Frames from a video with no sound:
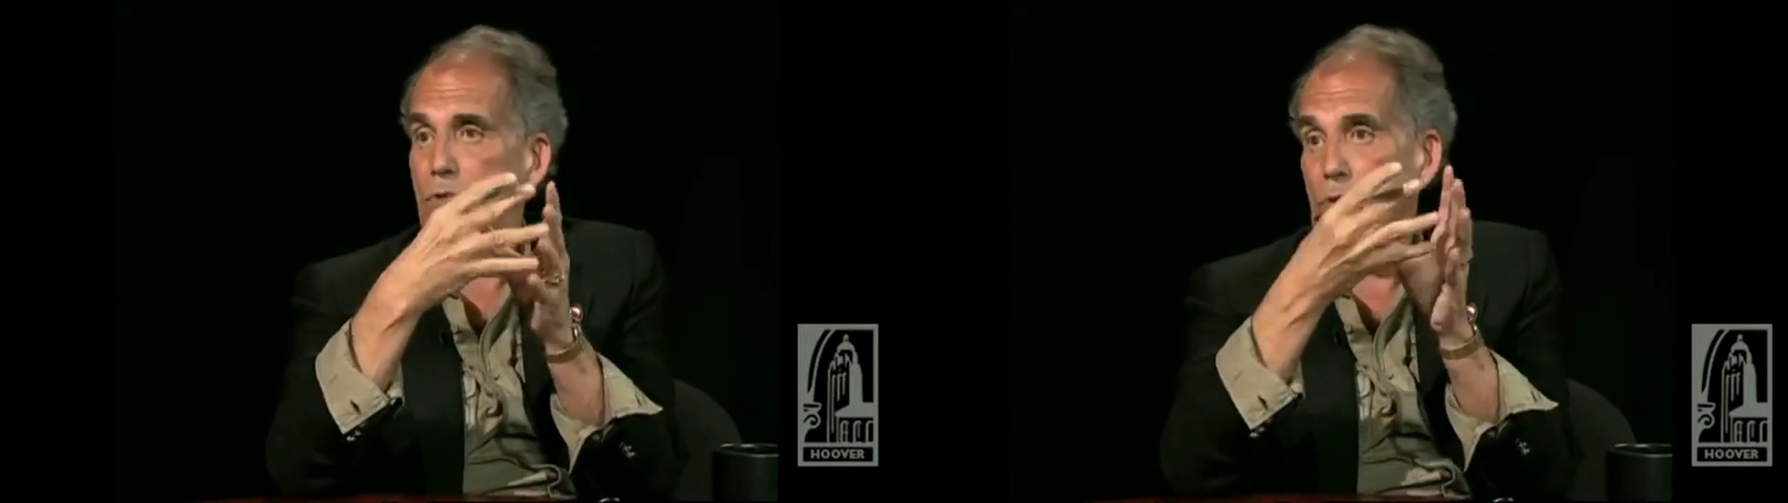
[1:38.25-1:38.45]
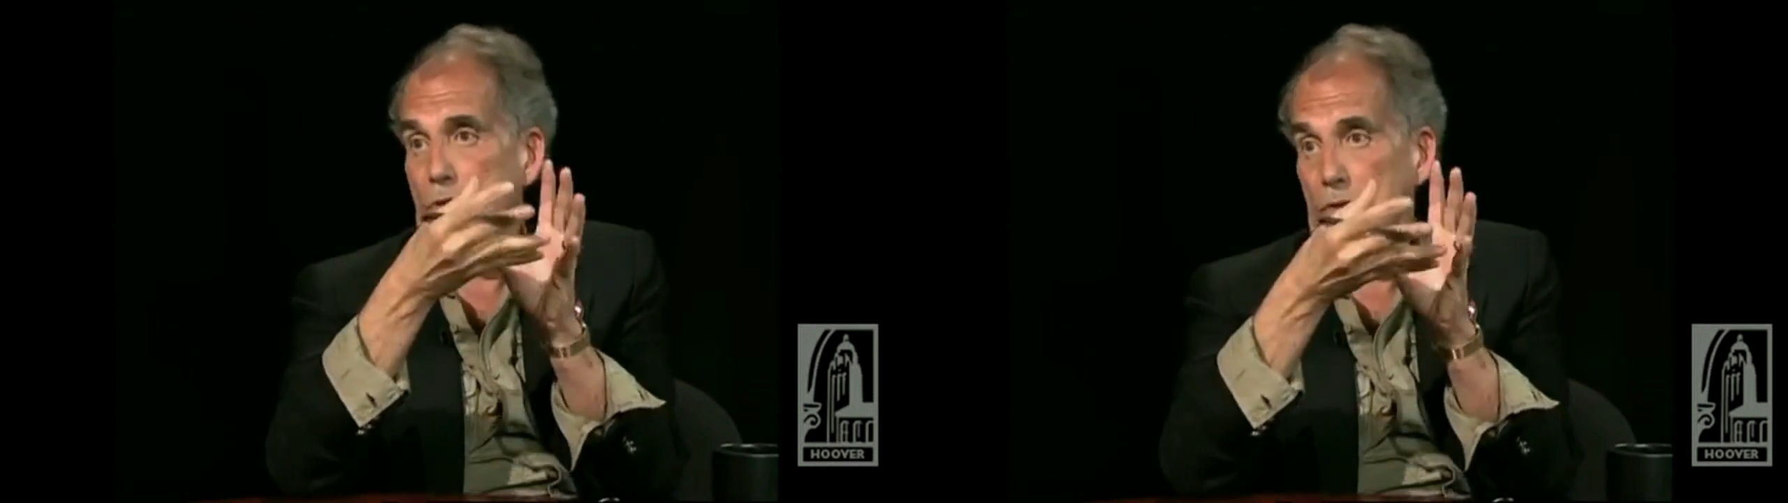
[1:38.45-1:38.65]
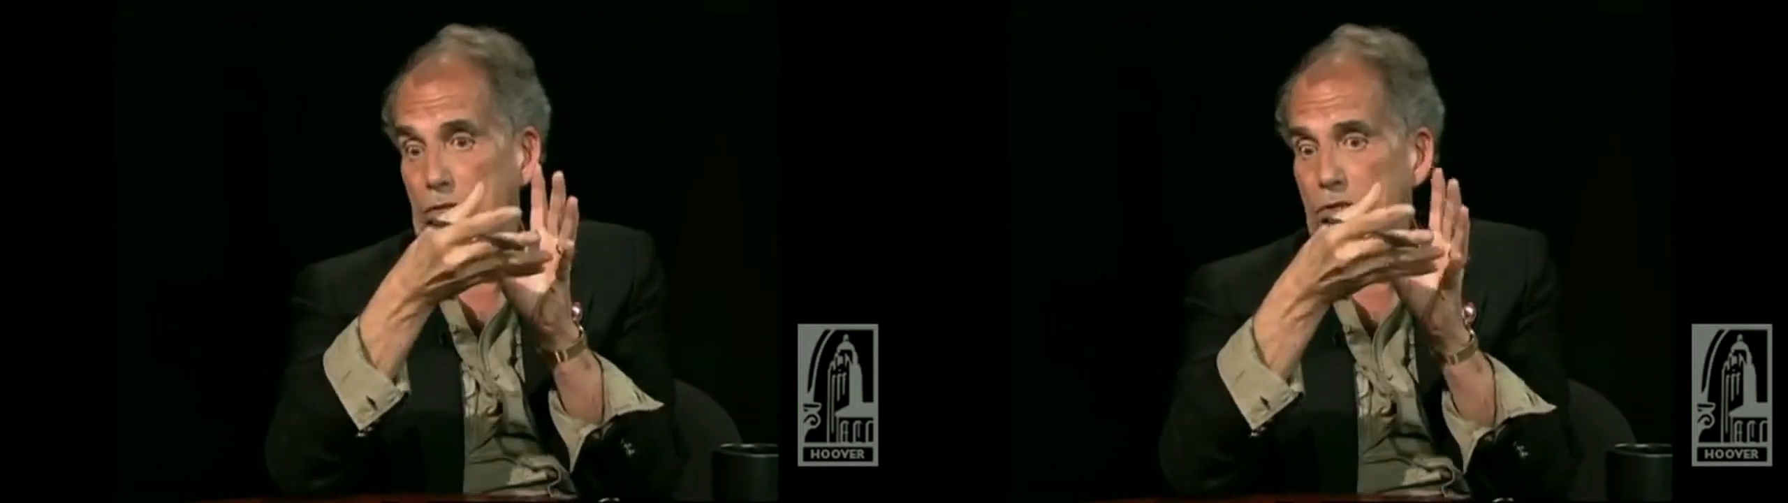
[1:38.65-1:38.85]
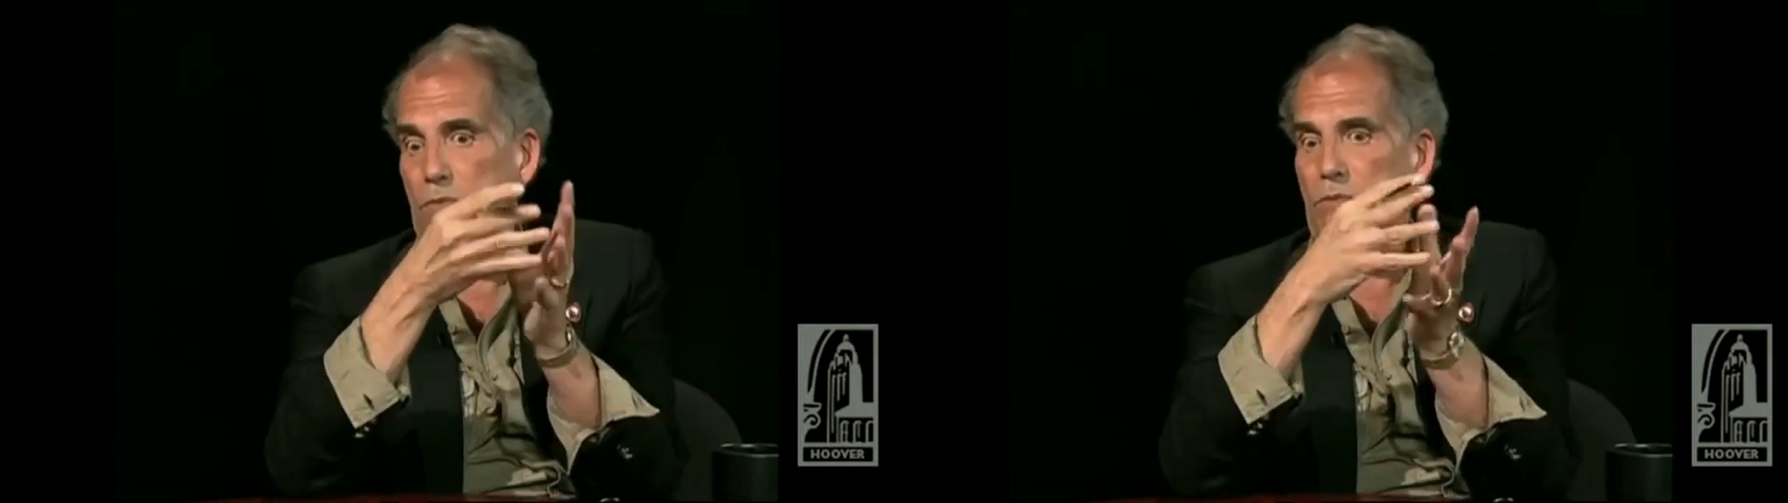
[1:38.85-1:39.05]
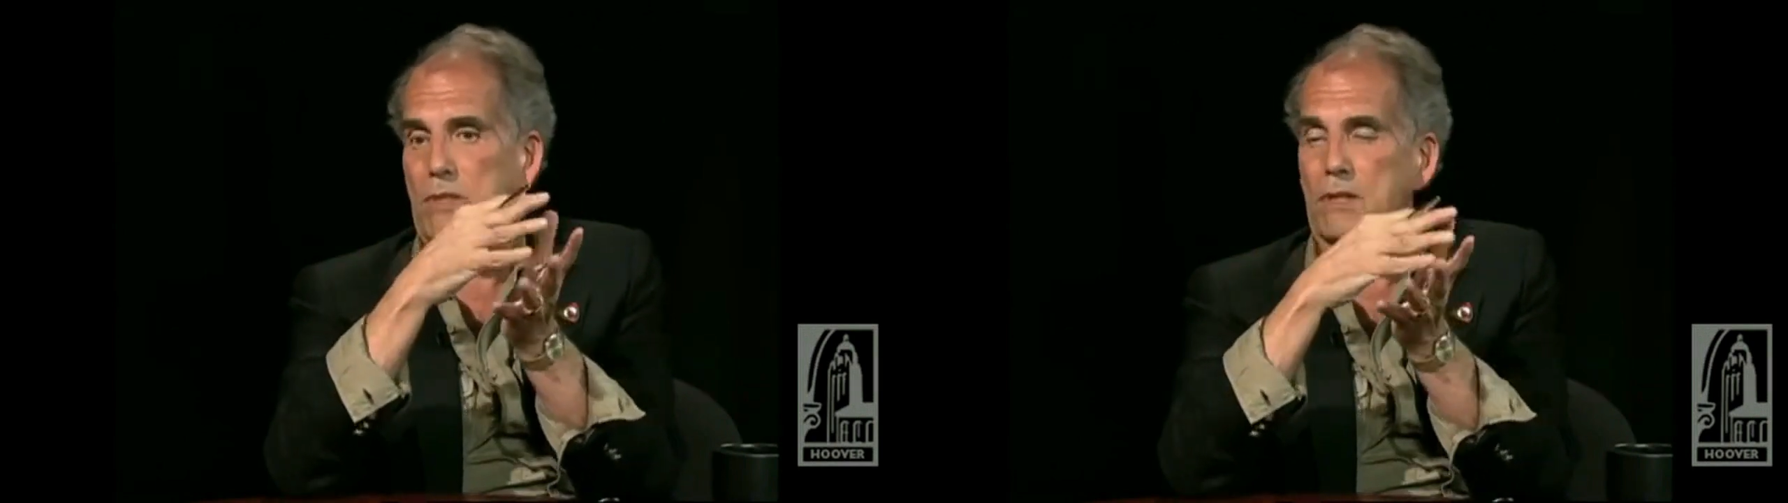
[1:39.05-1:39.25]
or the universe
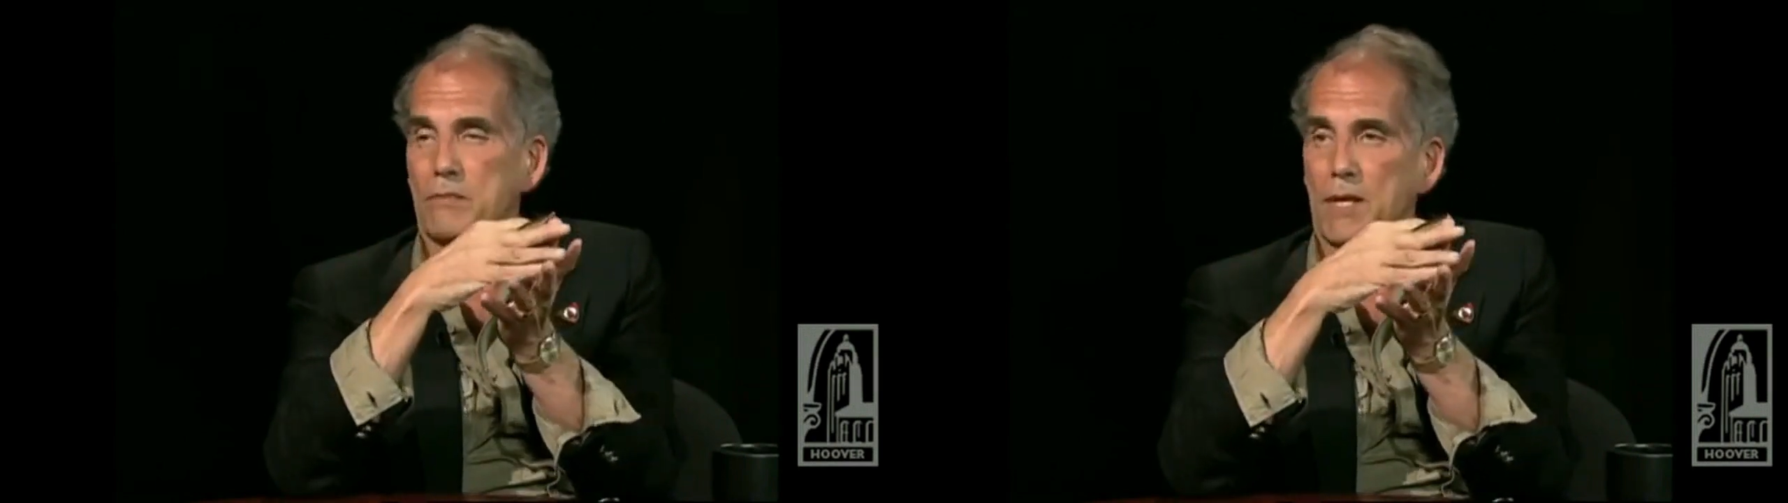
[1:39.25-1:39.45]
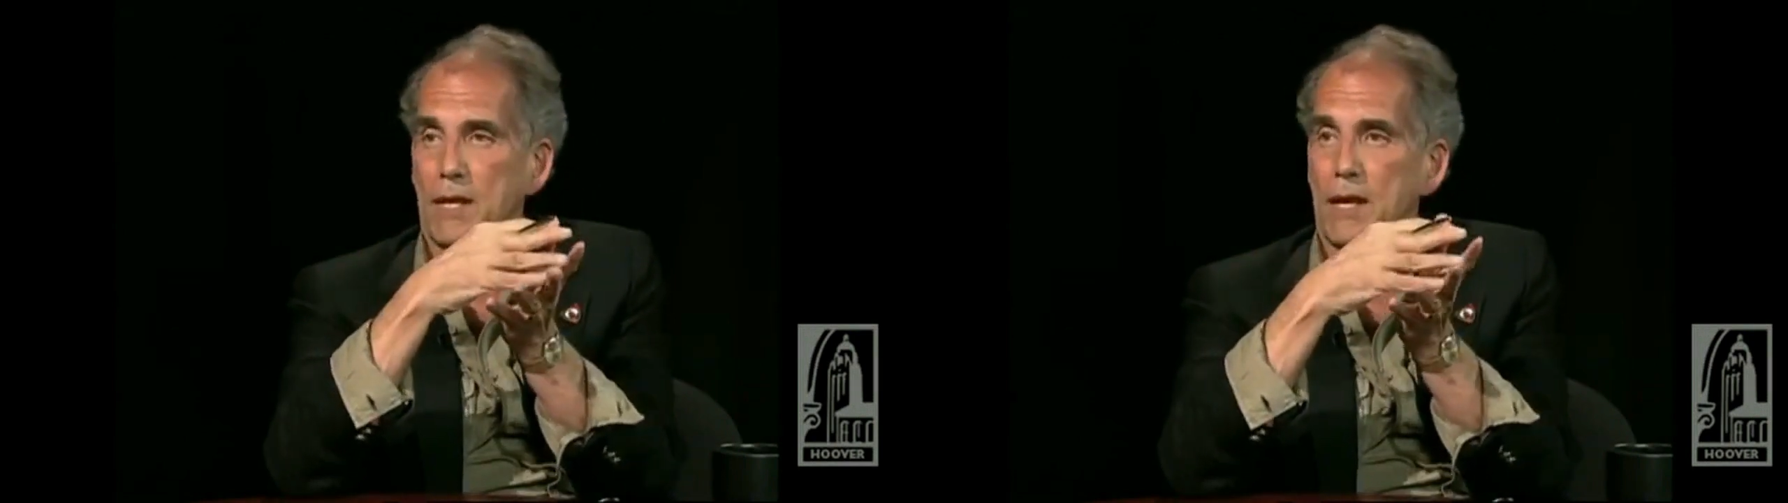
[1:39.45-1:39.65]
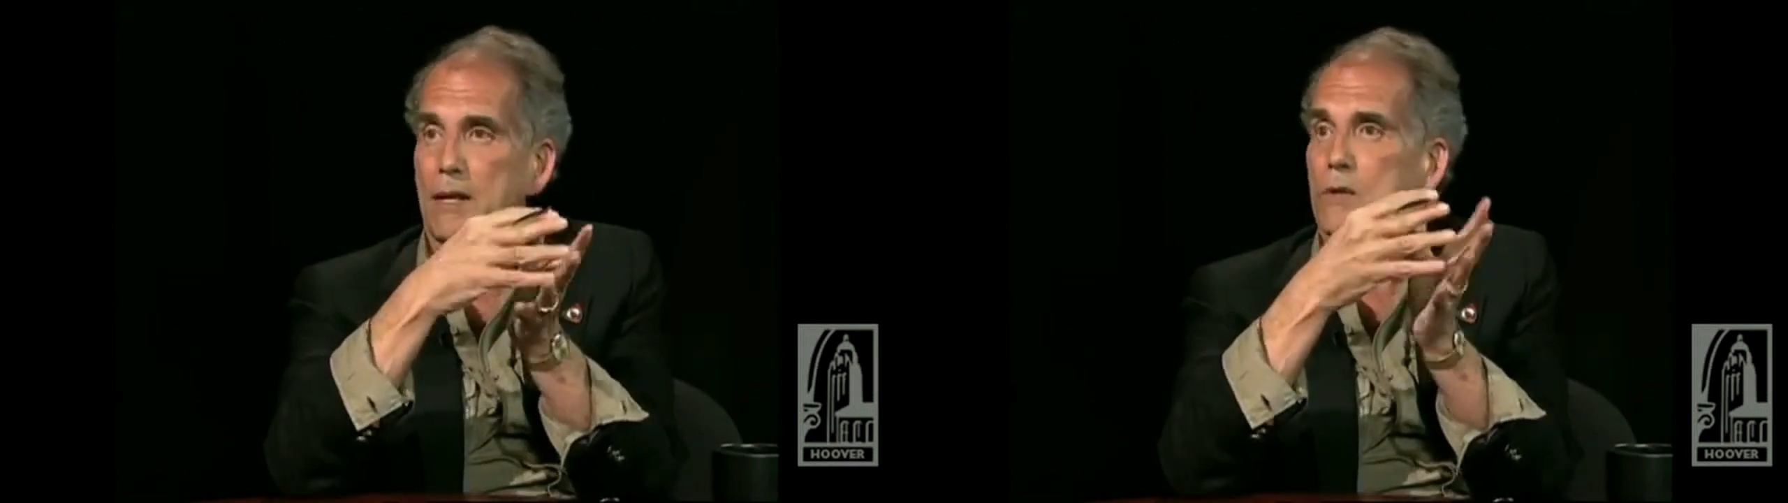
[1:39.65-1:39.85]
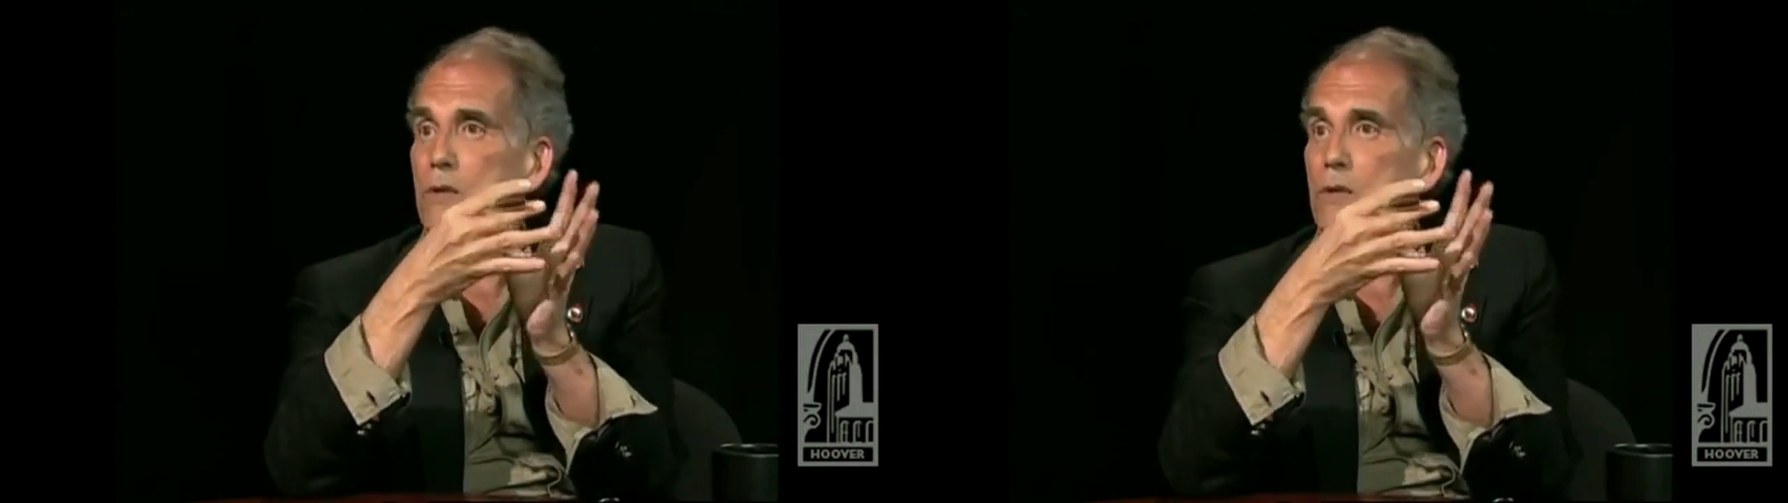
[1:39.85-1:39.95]
would become chaotic,